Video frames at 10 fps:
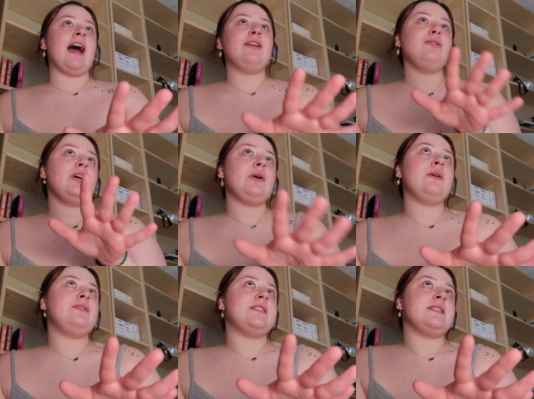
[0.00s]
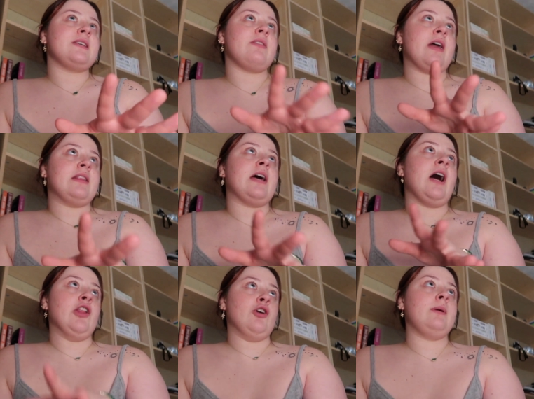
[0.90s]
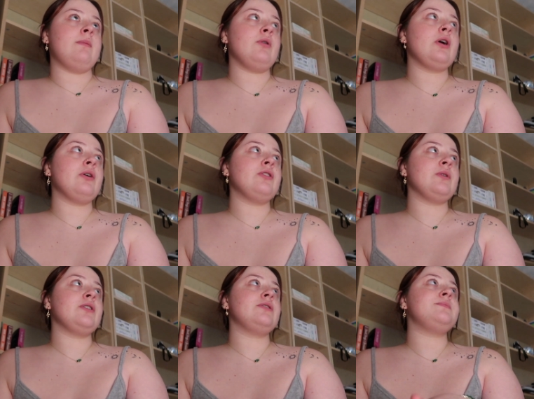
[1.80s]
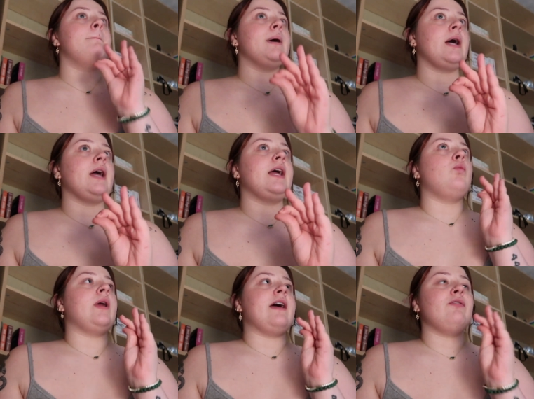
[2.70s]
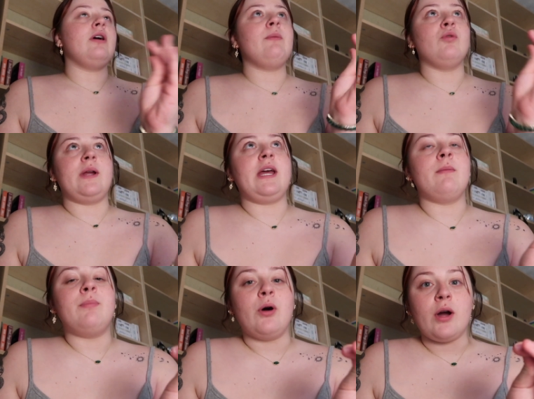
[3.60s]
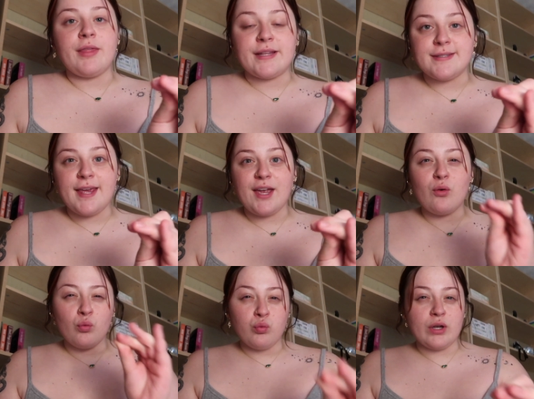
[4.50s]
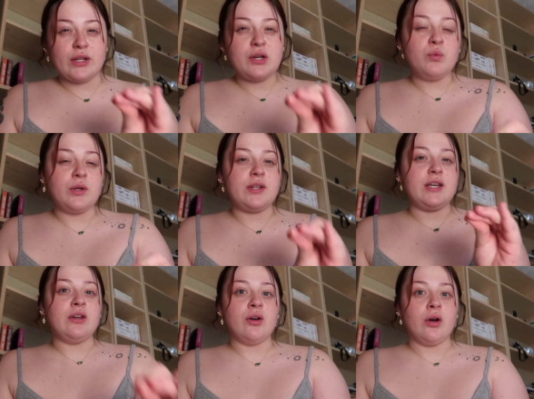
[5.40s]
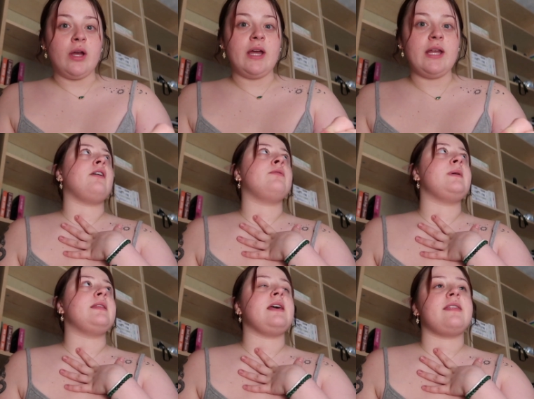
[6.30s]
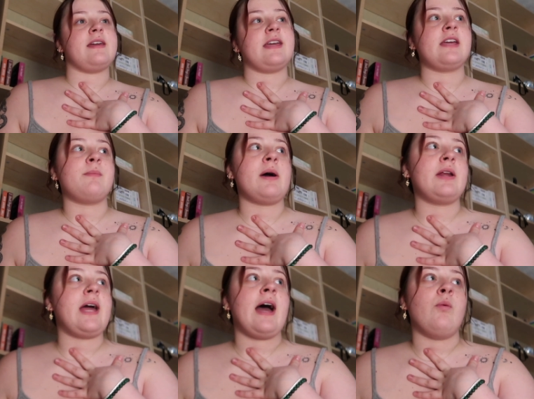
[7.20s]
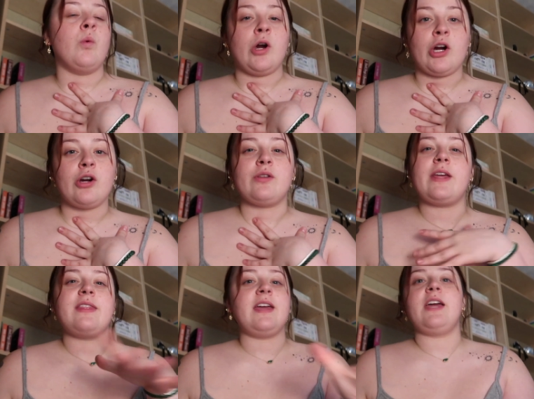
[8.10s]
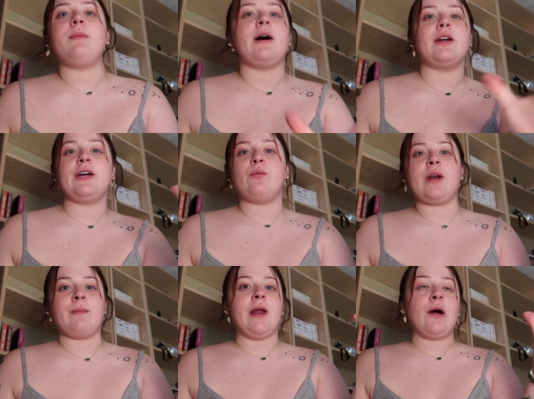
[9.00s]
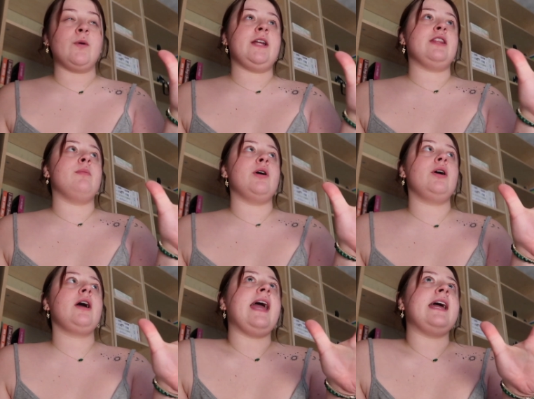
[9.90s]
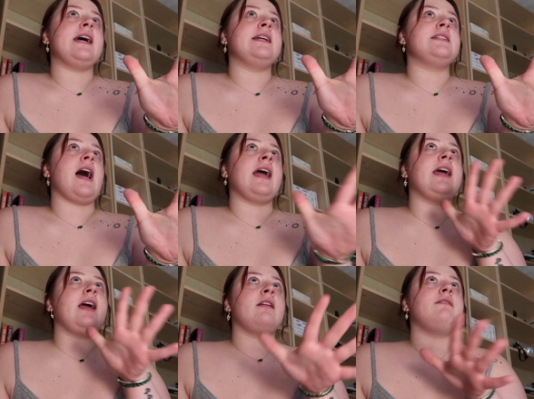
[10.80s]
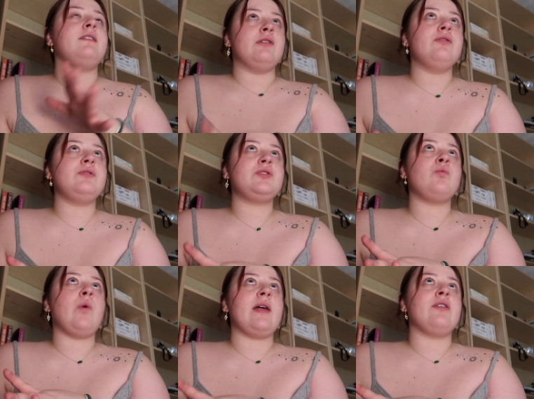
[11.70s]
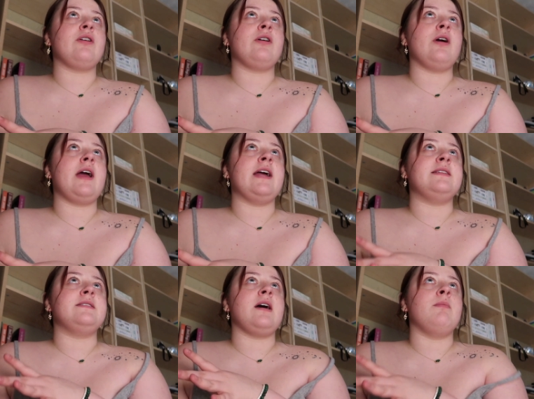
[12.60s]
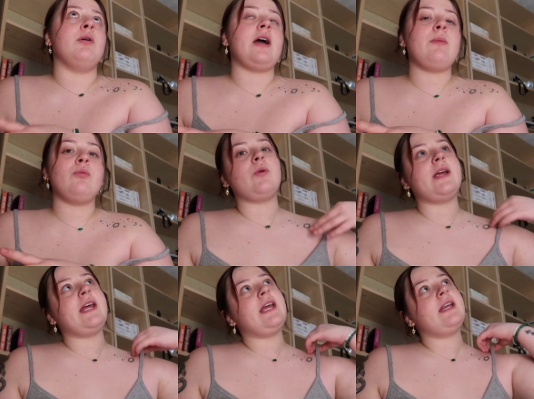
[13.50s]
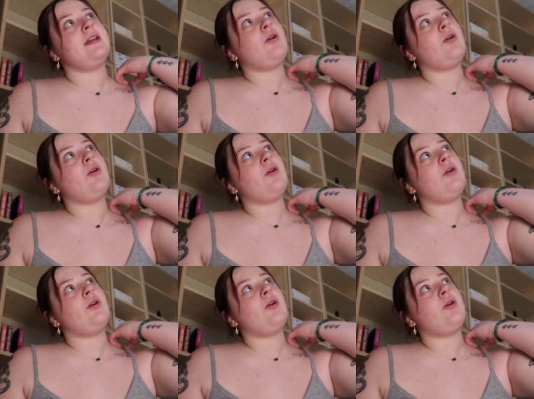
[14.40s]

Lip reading: I don't know if this is a thing that other people go through, but whenever I'm reading a book that's like really, really good, I'll be like thinking about it at work or like thinking about it when I'm not reading the book, and I get confused whether it's a book I'm reading